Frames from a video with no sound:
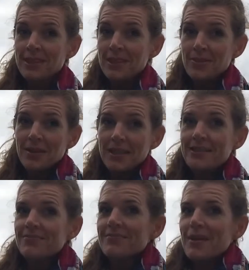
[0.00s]
Does it work?
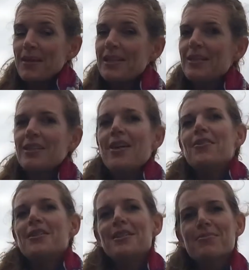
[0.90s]
I mean,
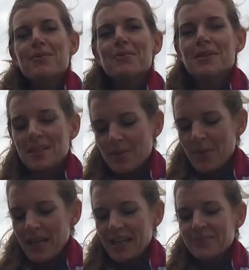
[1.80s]
the proof is in the
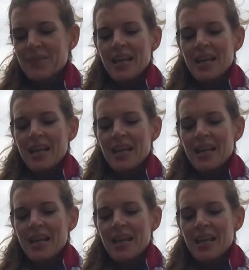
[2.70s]
pudding.